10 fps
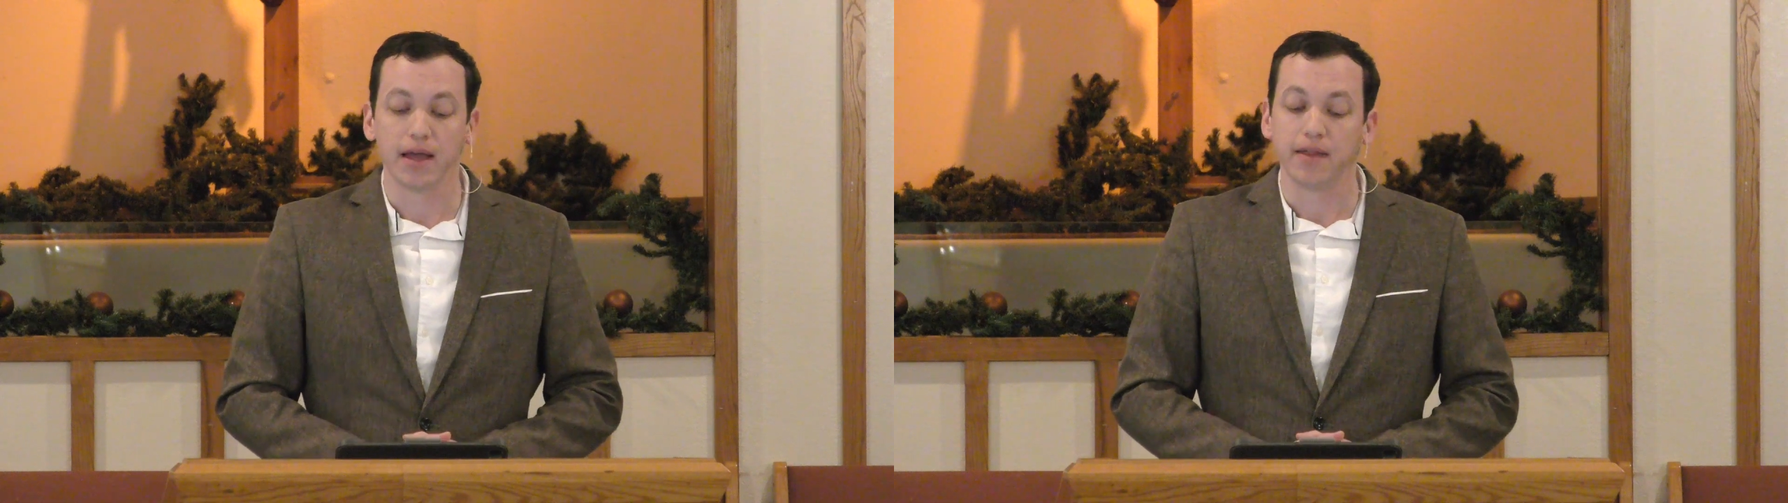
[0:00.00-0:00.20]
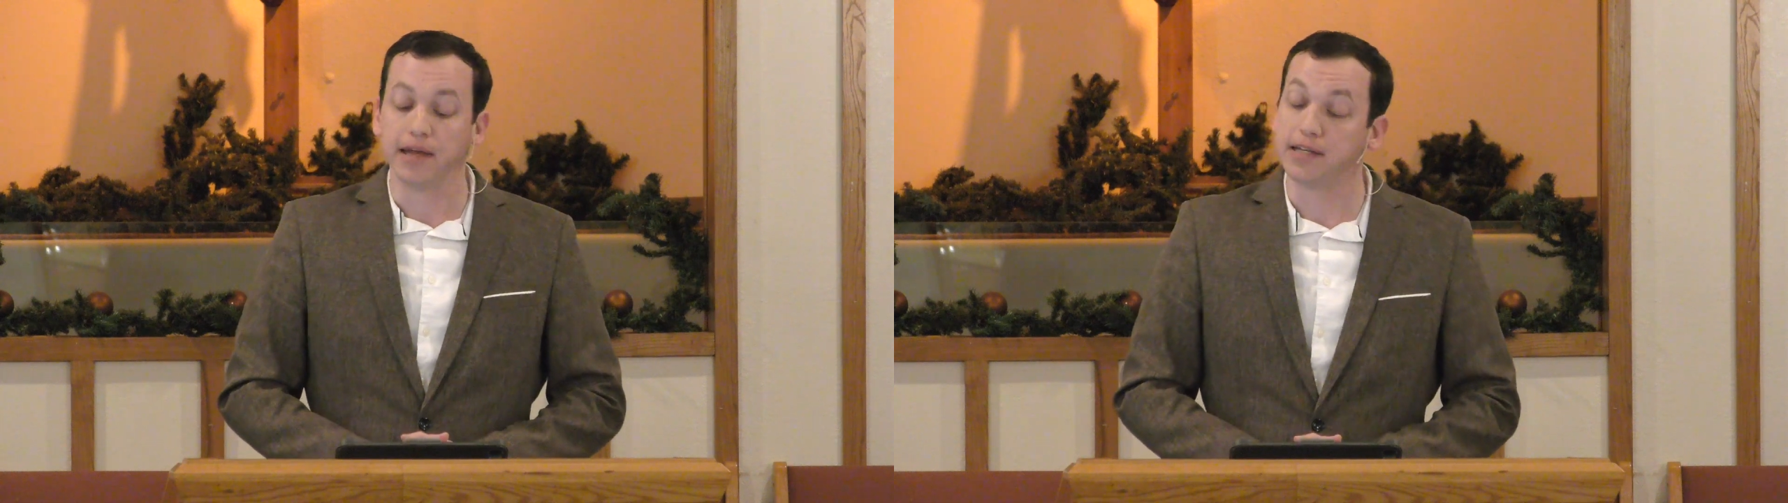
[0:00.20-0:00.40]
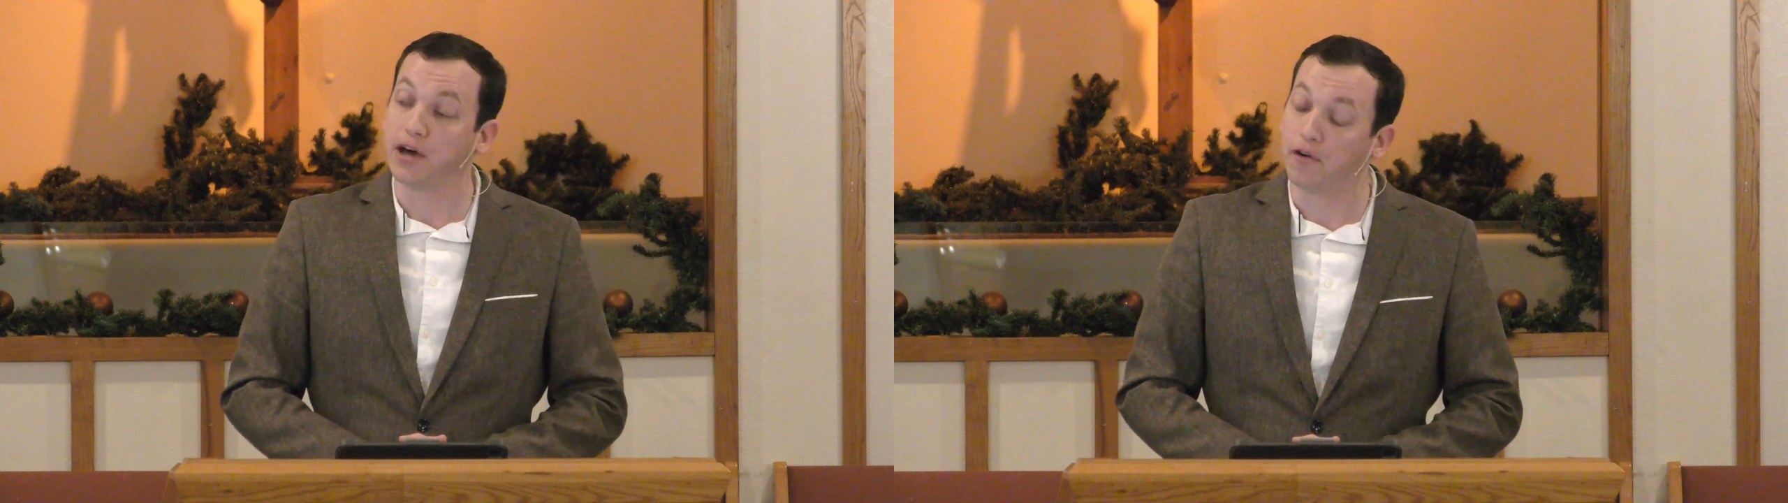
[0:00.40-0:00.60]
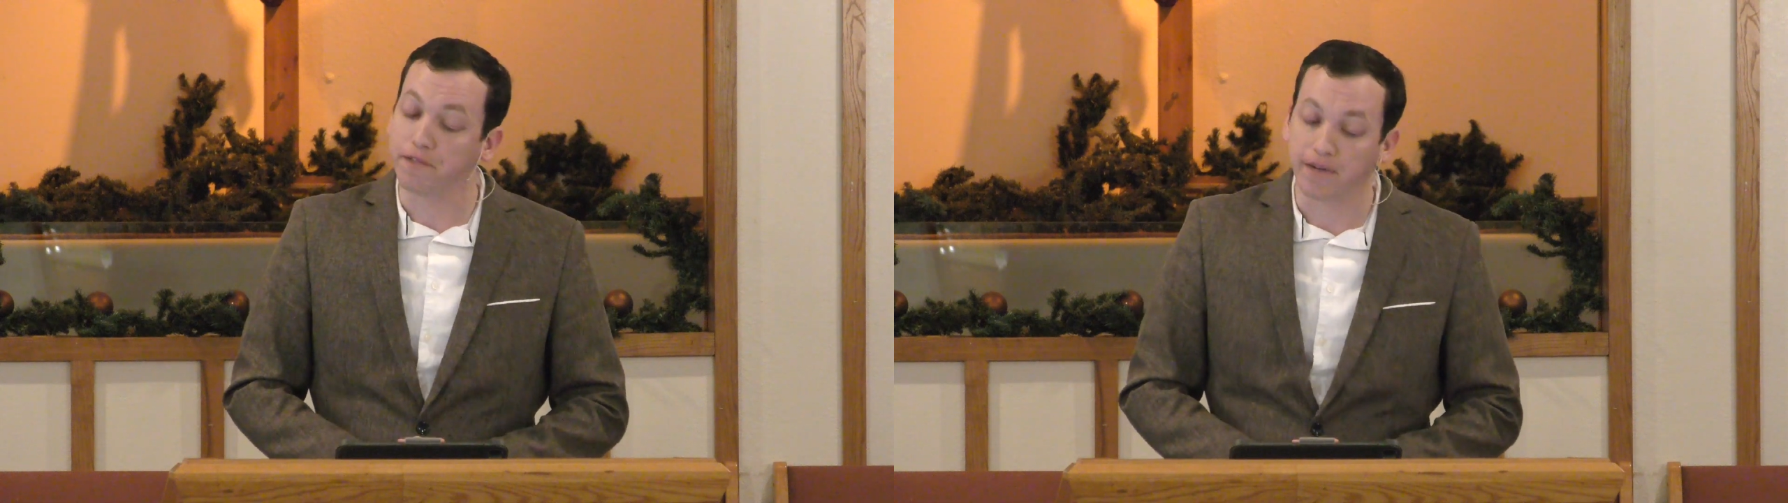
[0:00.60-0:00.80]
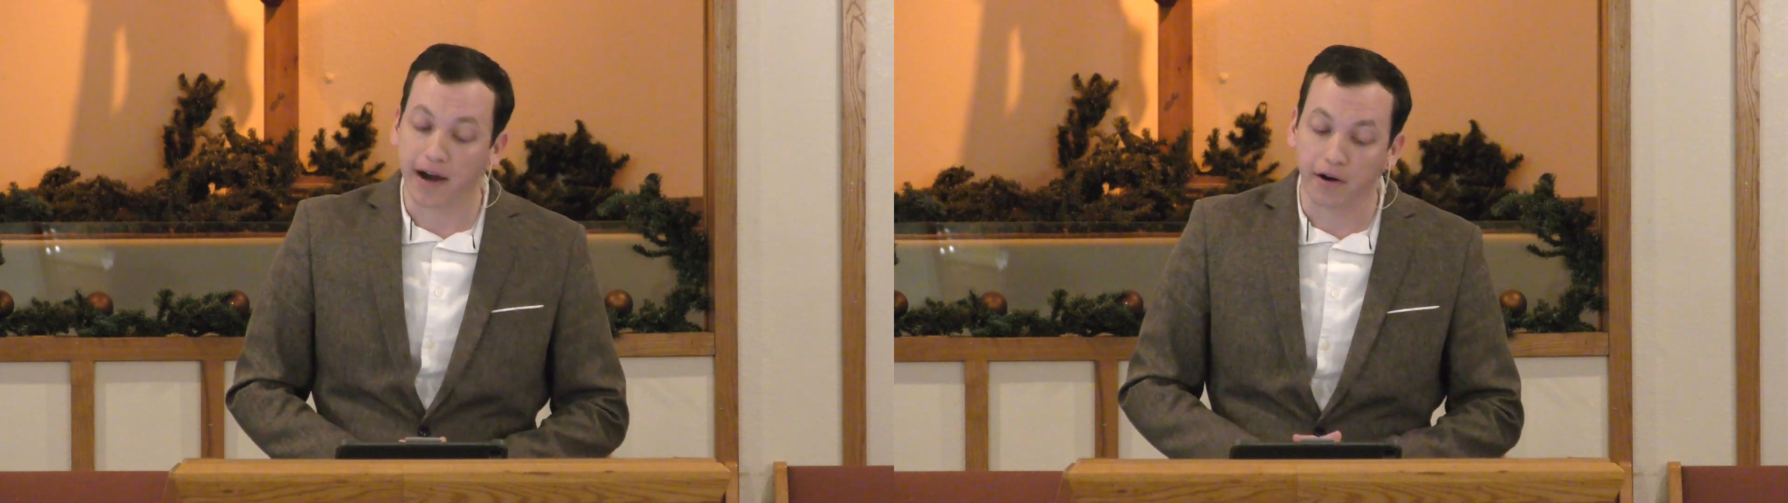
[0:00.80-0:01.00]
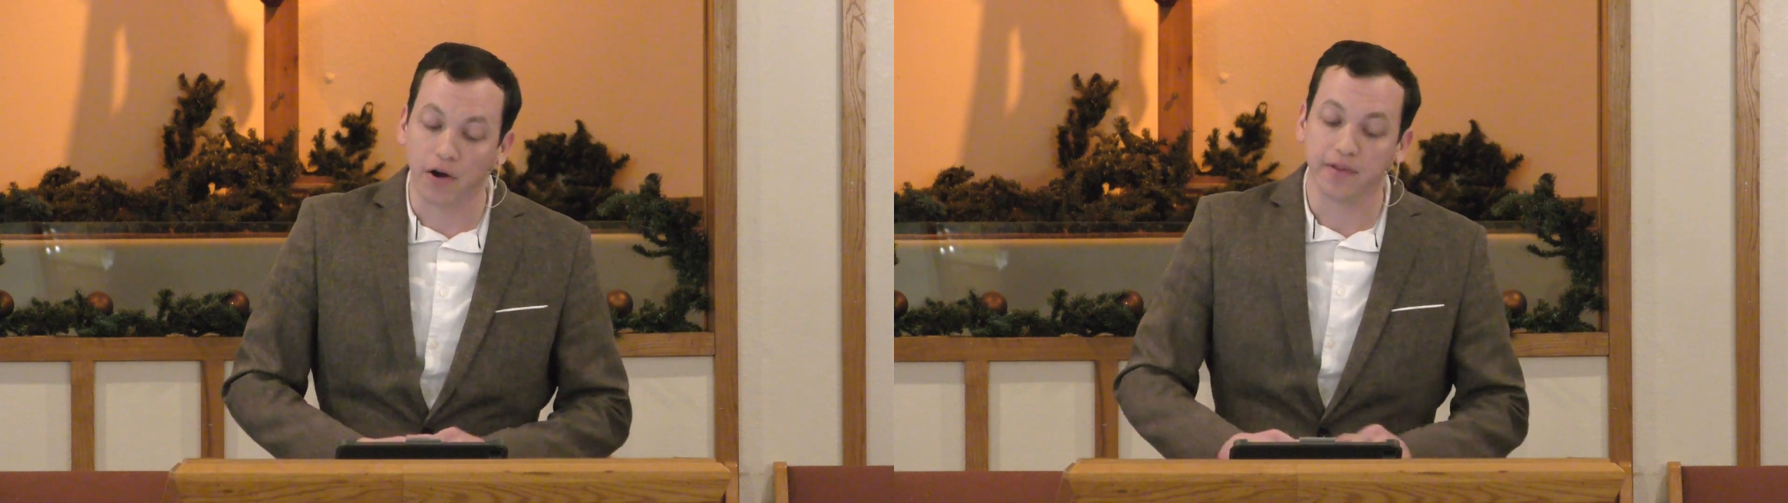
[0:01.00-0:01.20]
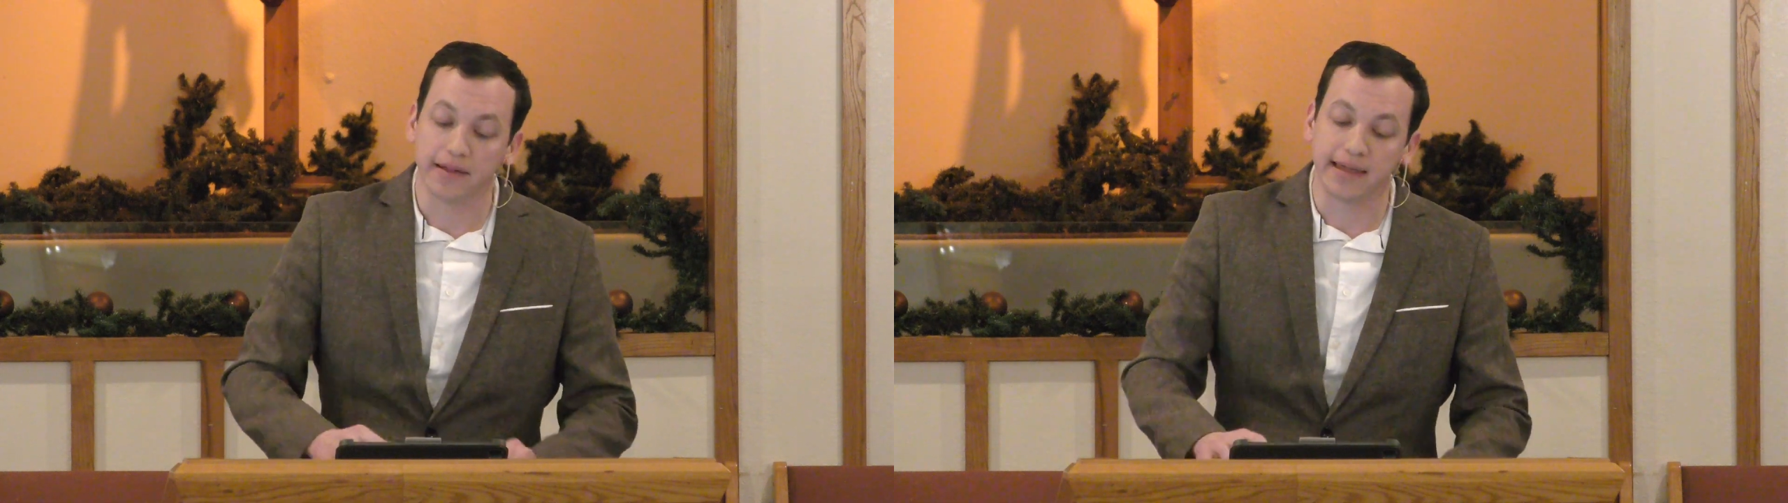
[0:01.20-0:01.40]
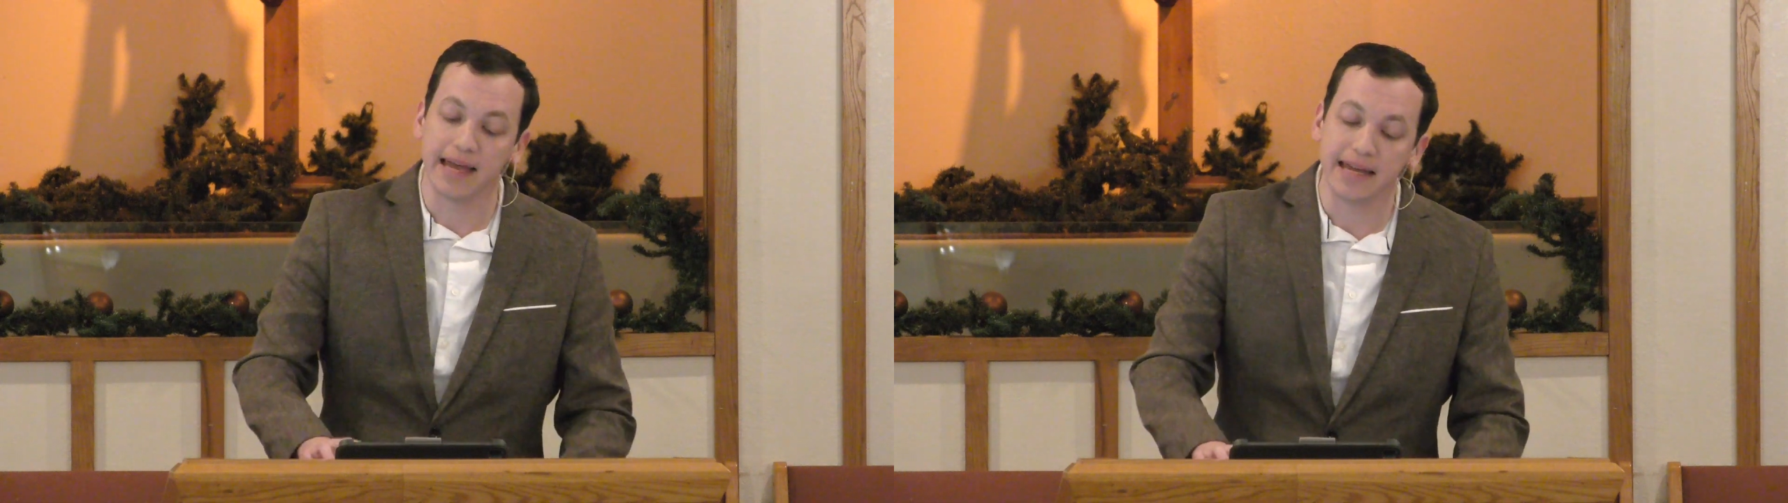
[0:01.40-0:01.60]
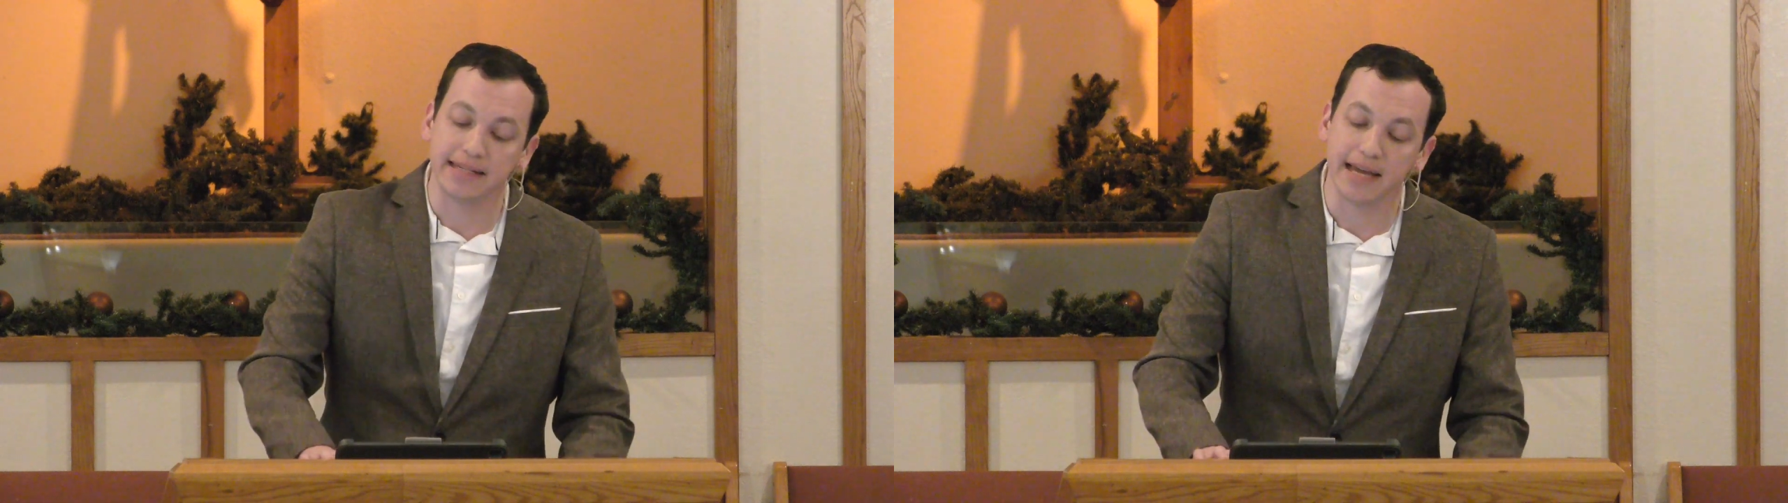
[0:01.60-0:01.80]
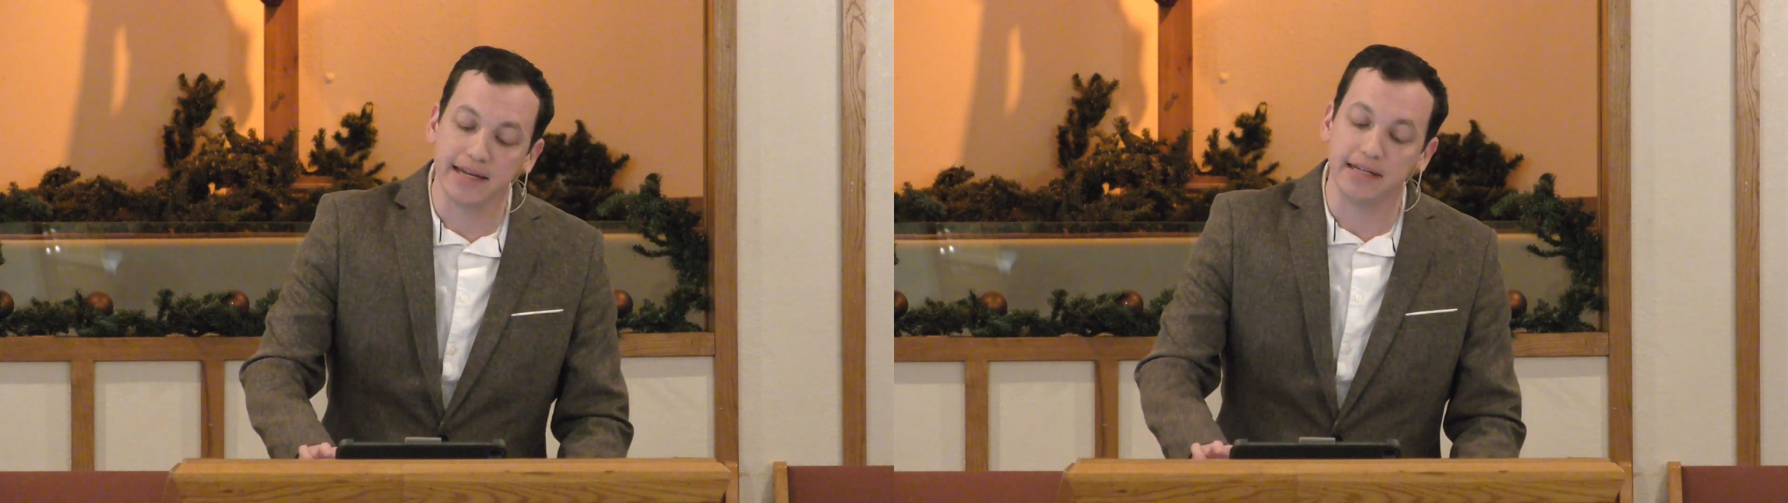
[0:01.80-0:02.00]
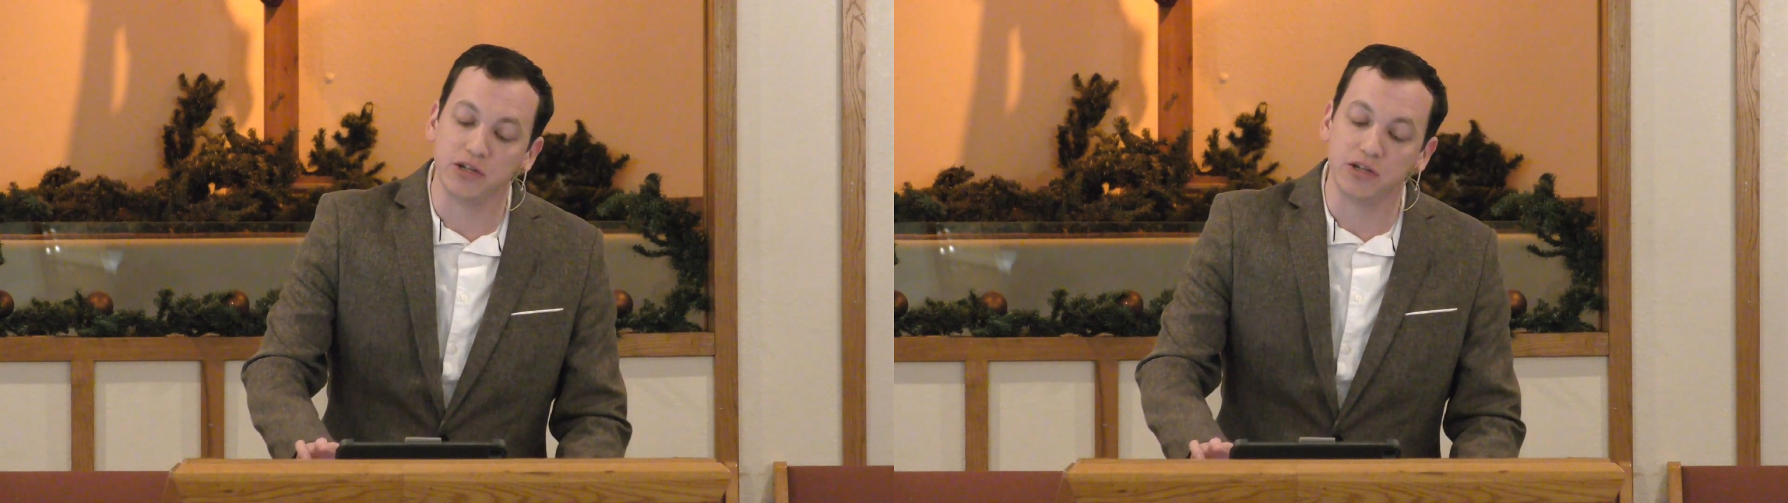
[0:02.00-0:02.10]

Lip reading: They tell Pharaoh that they intended